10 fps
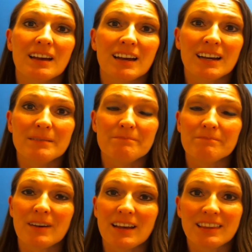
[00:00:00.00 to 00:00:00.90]
Um,
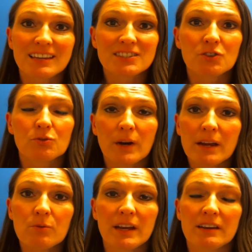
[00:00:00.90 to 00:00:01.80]
I think it's a great
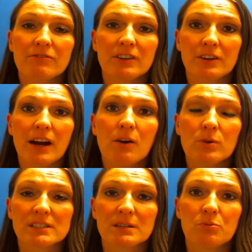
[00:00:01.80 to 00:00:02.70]
way to figure out
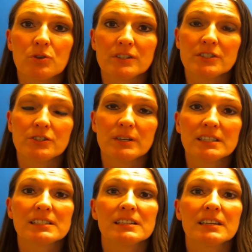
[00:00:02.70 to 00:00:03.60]
what's important to us,